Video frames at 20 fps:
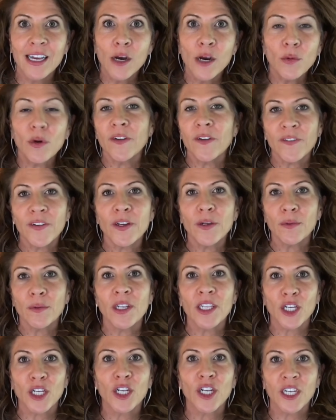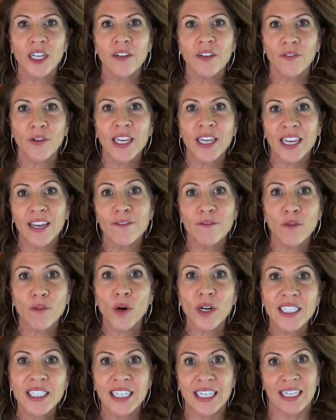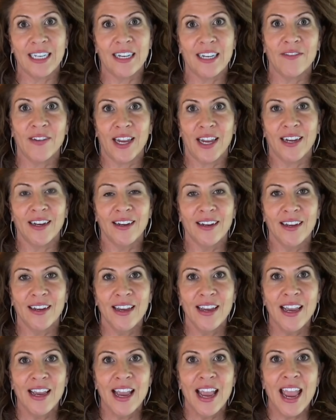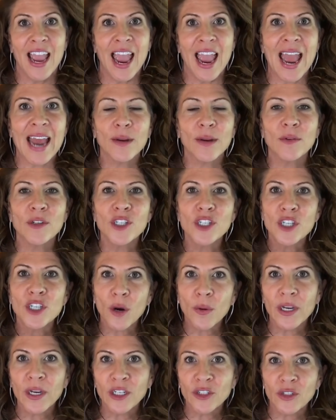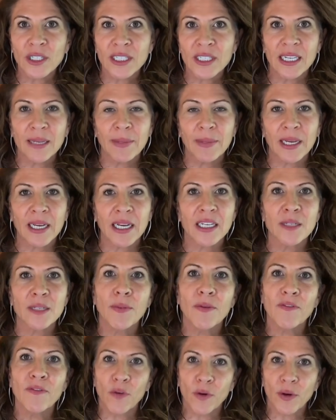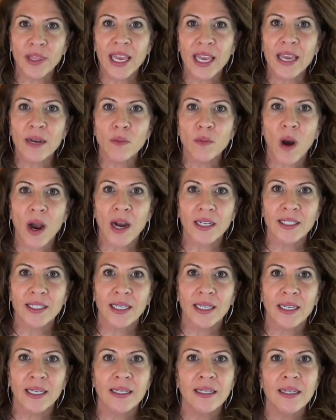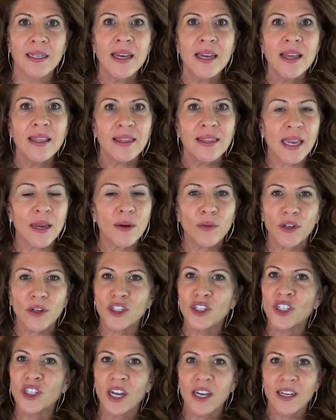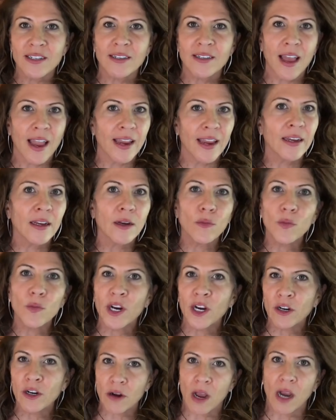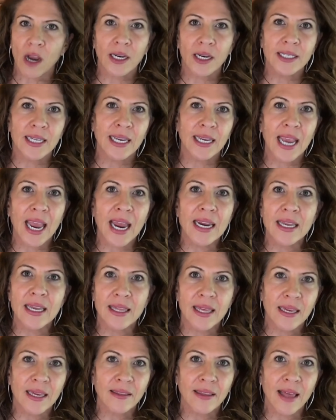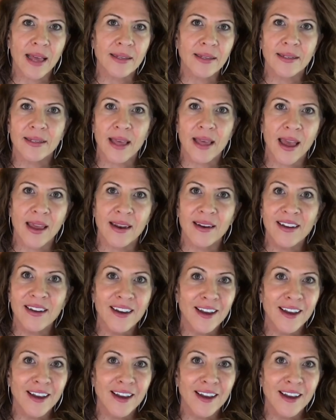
We'll feel really good if we get 14 even. And it was so interesting because before they had walked in, they were just like, we're not going to take anything less than,